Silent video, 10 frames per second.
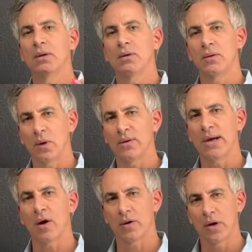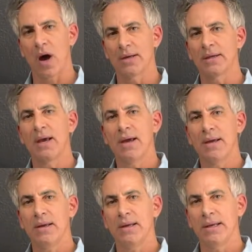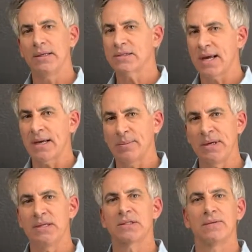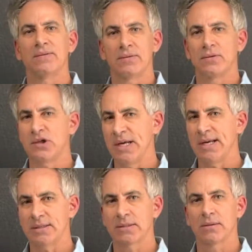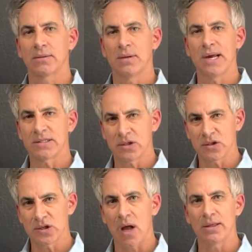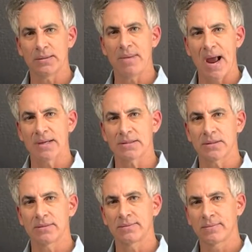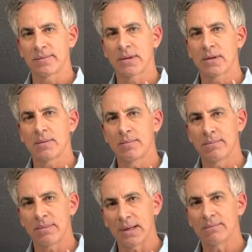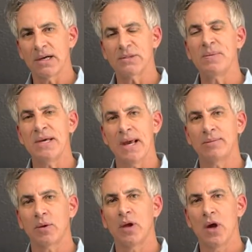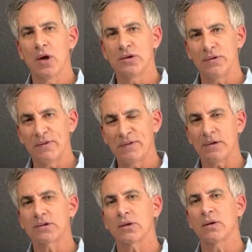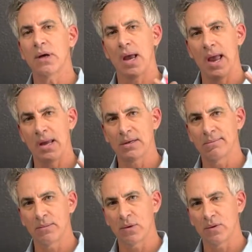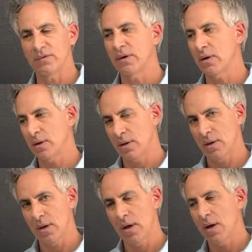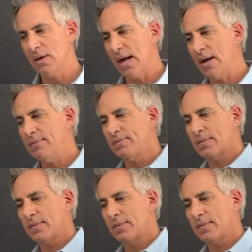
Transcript: No, there are not. It is like a piece of cheese. It's a solid mass, but it must be able to filter and move. Okay?